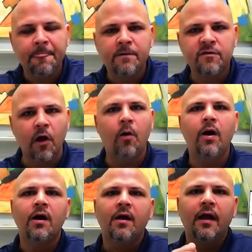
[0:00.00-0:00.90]

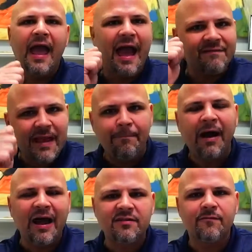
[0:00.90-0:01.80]
So Have that
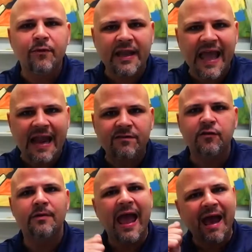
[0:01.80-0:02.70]
positive winning
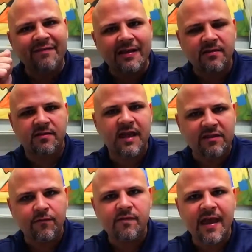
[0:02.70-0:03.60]
attitude, have that
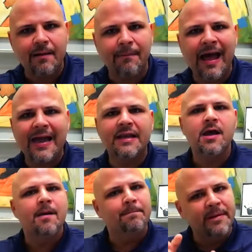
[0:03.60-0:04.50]
successful state of mind,
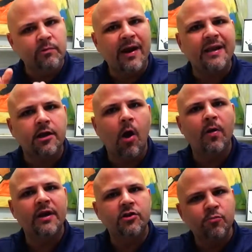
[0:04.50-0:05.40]
be ready to
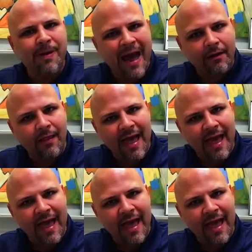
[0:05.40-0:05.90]
go in and do battle